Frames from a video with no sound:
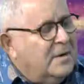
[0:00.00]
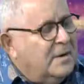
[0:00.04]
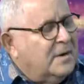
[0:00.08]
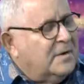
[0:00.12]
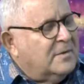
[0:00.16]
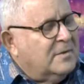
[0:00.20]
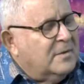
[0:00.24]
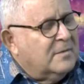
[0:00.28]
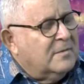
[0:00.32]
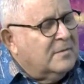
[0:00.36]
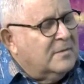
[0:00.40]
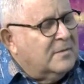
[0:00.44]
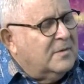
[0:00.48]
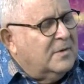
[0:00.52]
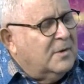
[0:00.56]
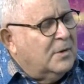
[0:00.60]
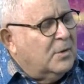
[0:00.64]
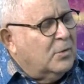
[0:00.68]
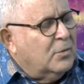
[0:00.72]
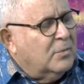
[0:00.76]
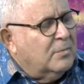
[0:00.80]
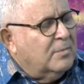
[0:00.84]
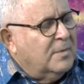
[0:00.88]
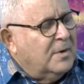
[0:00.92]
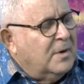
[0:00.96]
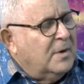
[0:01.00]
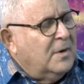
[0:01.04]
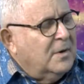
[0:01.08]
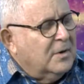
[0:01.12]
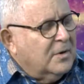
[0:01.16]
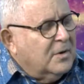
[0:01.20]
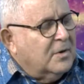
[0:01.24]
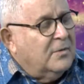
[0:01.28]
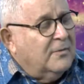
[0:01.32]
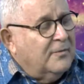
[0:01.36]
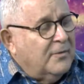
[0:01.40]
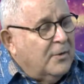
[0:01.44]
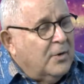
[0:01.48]
isn't,
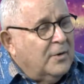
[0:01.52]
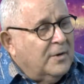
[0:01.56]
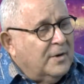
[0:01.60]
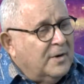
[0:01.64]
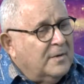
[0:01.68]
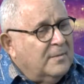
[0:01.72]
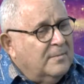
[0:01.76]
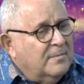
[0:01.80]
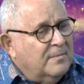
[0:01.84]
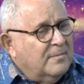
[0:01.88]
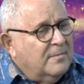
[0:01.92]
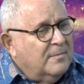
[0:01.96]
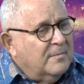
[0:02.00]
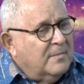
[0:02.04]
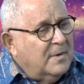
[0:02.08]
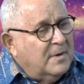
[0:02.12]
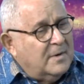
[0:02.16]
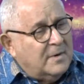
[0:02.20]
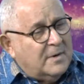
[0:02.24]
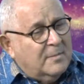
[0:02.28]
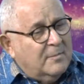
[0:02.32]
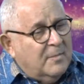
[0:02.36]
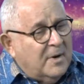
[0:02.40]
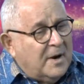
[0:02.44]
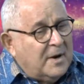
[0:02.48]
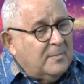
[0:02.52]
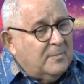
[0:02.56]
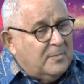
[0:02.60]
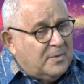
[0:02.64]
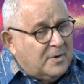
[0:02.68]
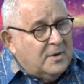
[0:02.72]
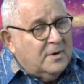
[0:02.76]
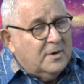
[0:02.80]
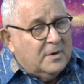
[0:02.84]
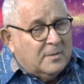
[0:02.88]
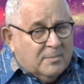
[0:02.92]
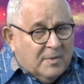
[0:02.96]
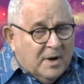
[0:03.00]
converted, and it might
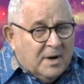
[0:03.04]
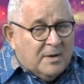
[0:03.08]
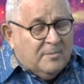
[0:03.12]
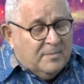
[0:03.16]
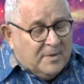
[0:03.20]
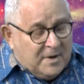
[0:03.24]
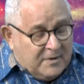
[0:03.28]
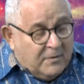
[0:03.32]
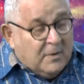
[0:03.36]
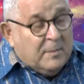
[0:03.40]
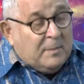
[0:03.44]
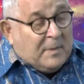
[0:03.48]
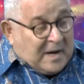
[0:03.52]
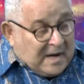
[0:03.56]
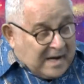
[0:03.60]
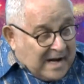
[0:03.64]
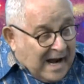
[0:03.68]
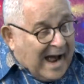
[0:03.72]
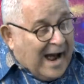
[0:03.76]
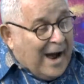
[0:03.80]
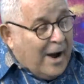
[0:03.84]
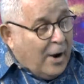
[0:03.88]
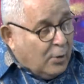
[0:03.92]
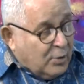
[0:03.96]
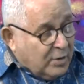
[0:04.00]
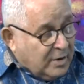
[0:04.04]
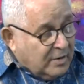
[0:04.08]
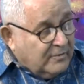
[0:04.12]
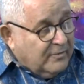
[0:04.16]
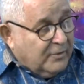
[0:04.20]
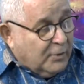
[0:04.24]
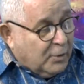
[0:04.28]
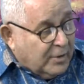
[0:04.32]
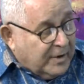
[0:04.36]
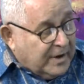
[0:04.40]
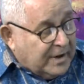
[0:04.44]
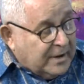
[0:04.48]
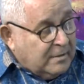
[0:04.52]
even be now
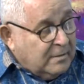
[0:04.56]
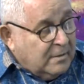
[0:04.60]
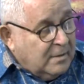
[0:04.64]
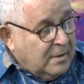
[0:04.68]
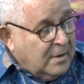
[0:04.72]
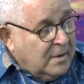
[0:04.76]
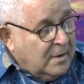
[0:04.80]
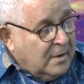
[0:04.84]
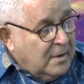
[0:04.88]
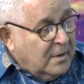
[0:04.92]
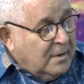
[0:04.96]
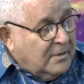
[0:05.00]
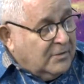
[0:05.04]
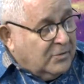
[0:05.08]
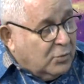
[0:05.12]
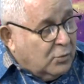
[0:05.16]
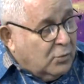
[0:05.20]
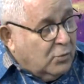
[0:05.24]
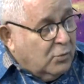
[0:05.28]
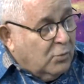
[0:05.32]
converting to